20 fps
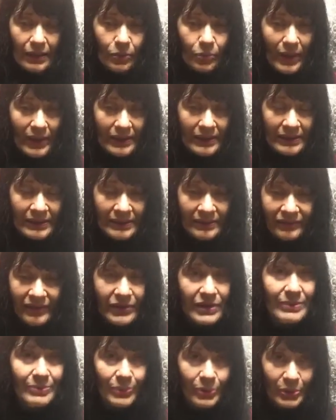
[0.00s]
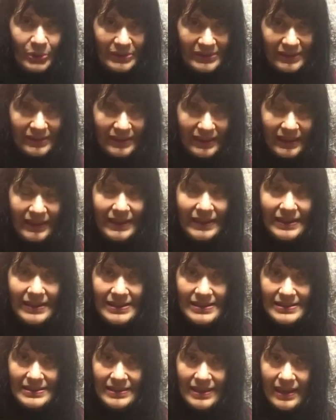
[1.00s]
One very important thing
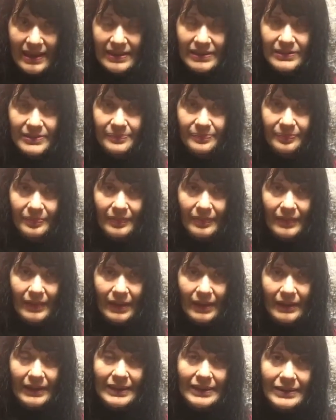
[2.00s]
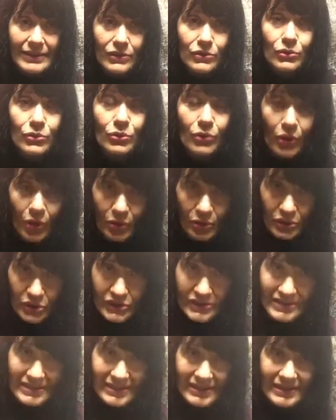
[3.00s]
is that in the new
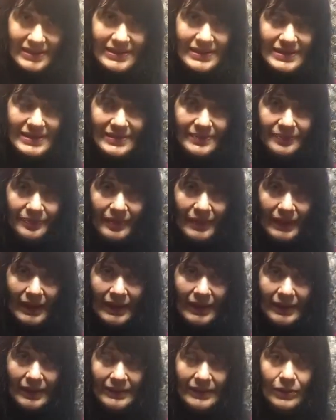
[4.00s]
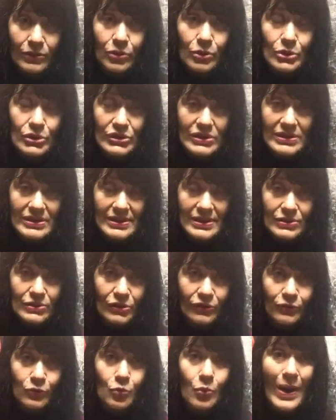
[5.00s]
consciousness, the
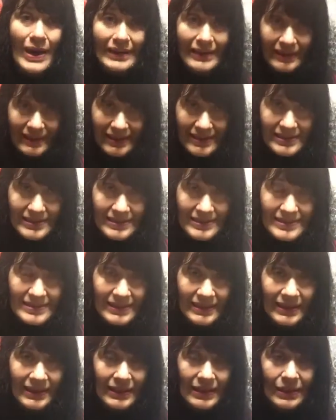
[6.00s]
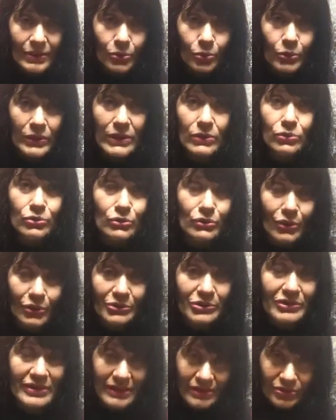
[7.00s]
consciousness of oneness, we do
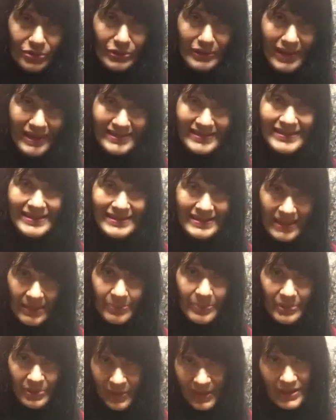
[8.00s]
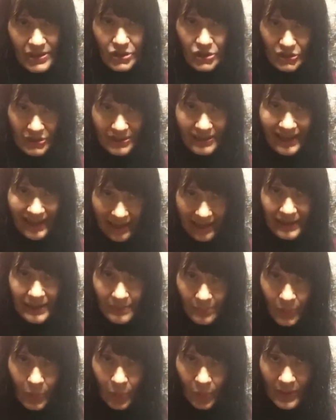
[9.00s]
not recognize separation
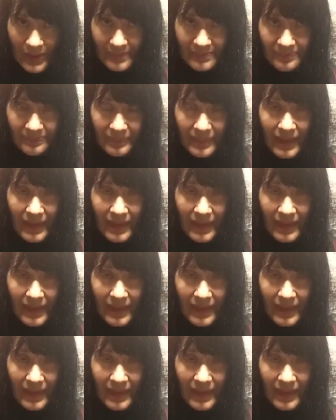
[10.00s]
anymore.